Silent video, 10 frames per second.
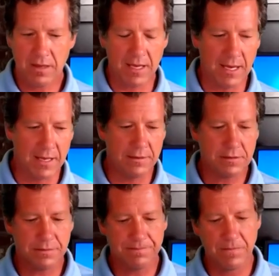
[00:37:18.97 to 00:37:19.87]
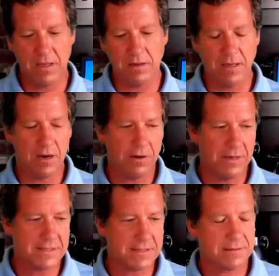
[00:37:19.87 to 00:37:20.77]
And,
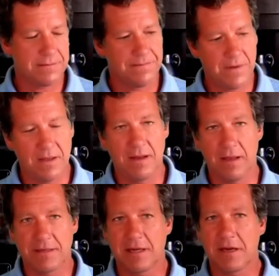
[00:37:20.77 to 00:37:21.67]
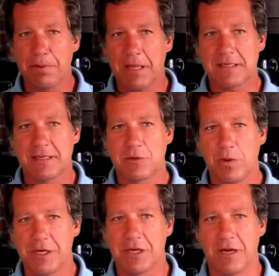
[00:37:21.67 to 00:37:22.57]
it's a complex
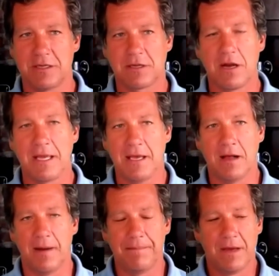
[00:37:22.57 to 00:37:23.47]
situation, and it's going to heat up.